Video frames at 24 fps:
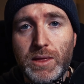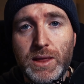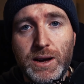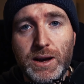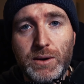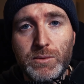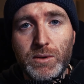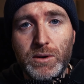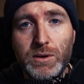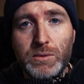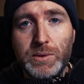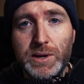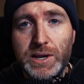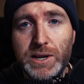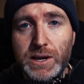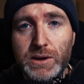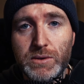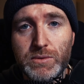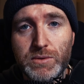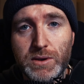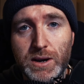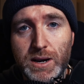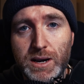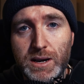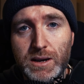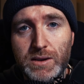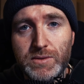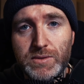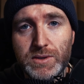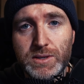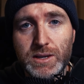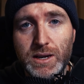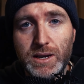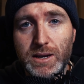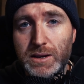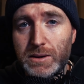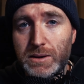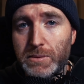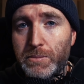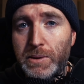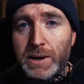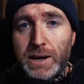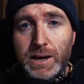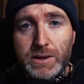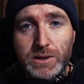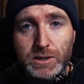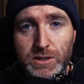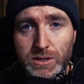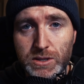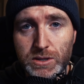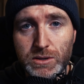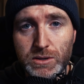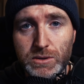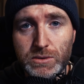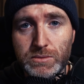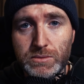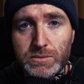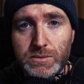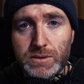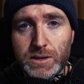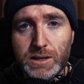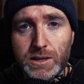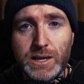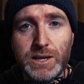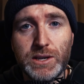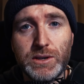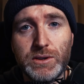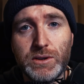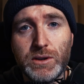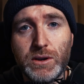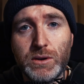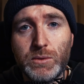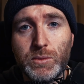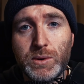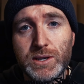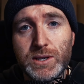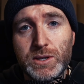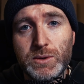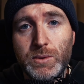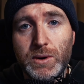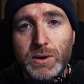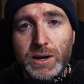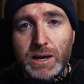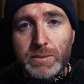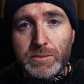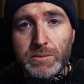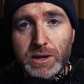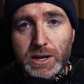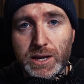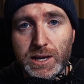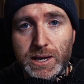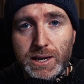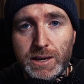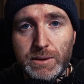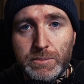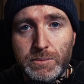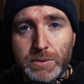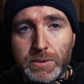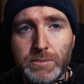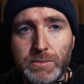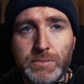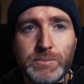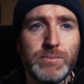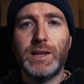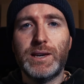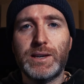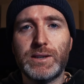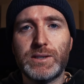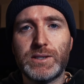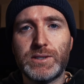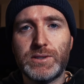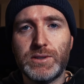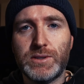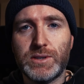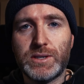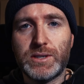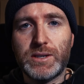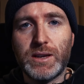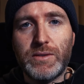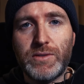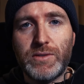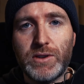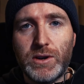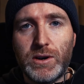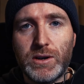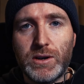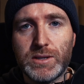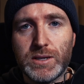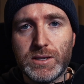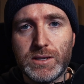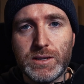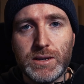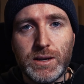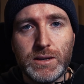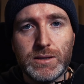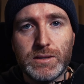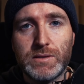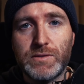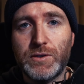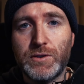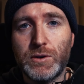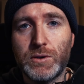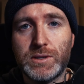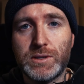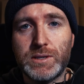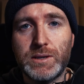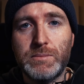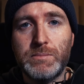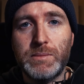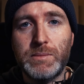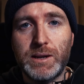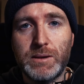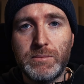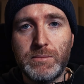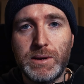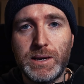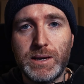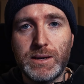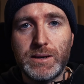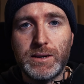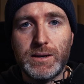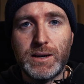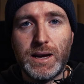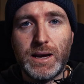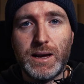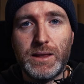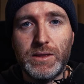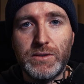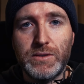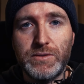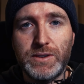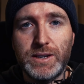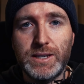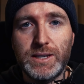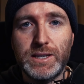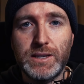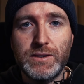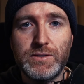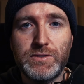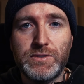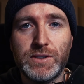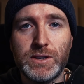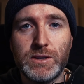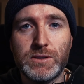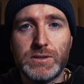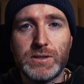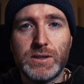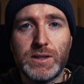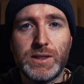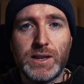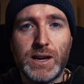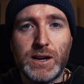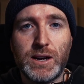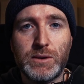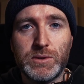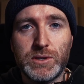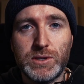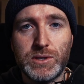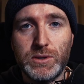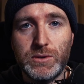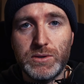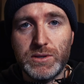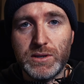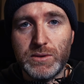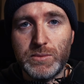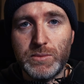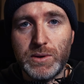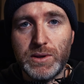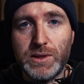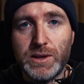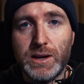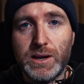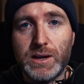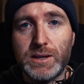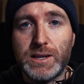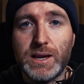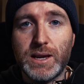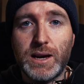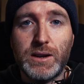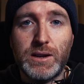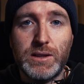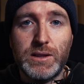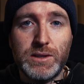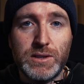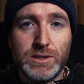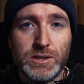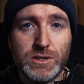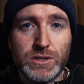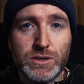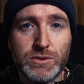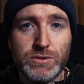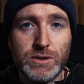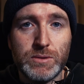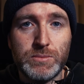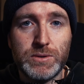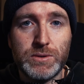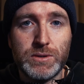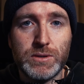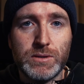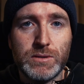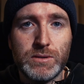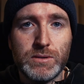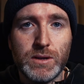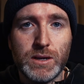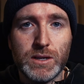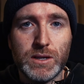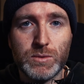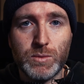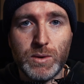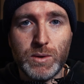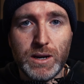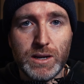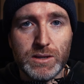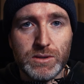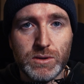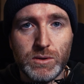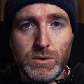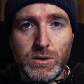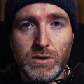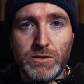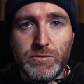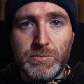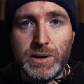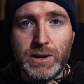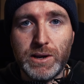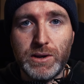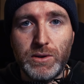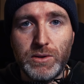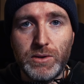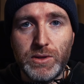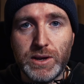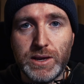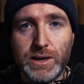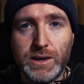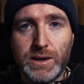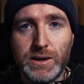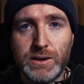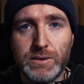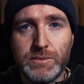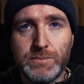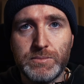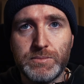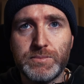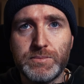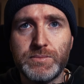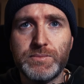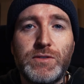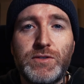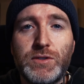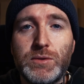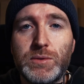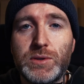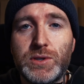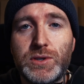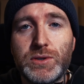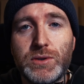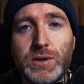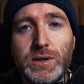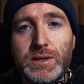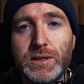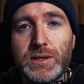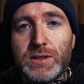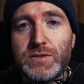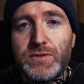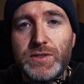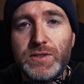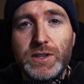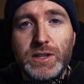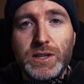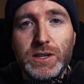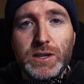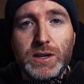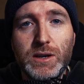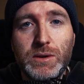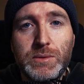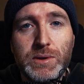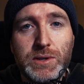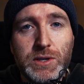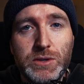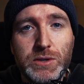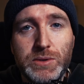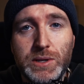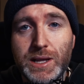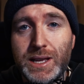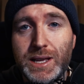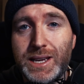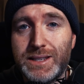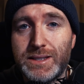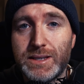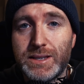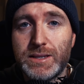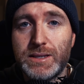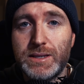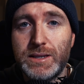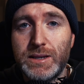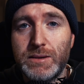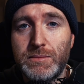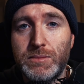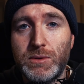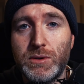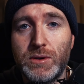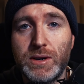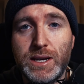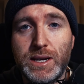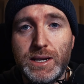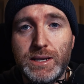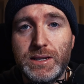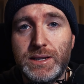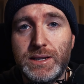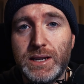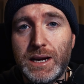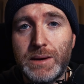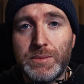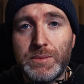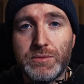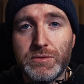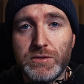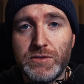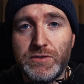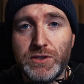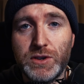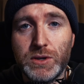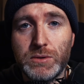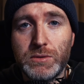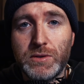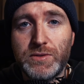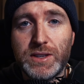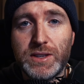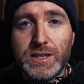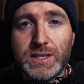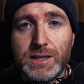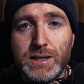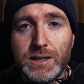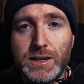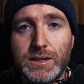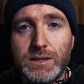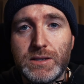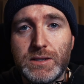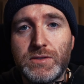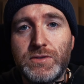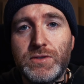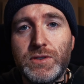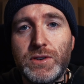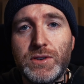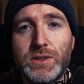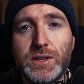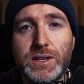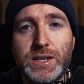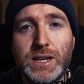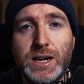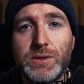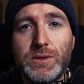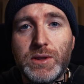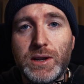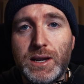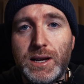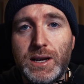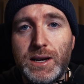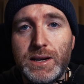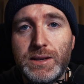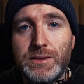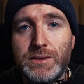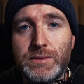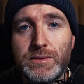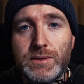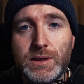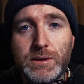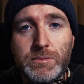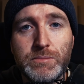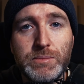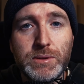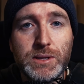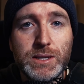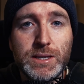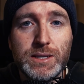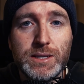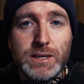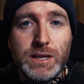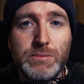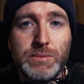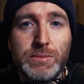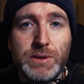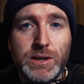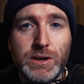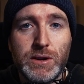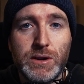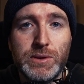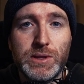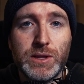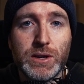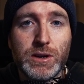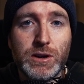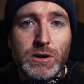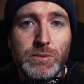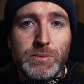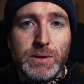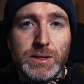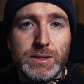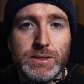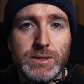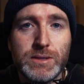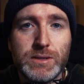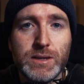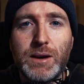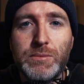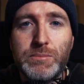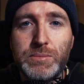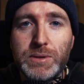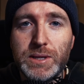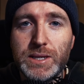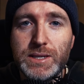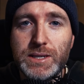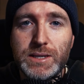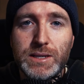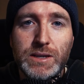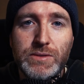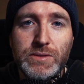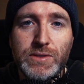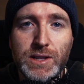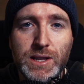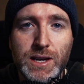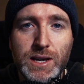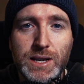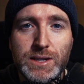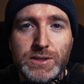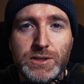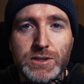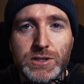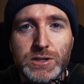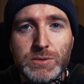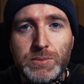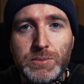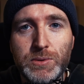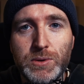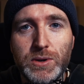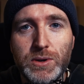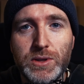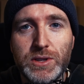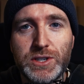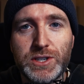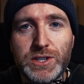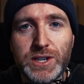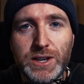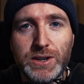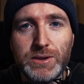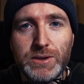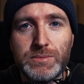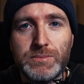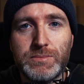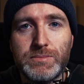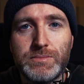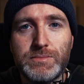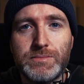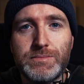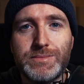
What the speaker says: on that one when it arrives and compare the two to let you know which one I'm going to keep. Links to the 7Artisans 14mm and the VD filter that I was using with it are down in the description, as well as all of my other gear. If you enjoyed this video and you'd like to see a more in-depth review of this lens further down the line, then please let me know in the comments, and please leave a like to support the channel.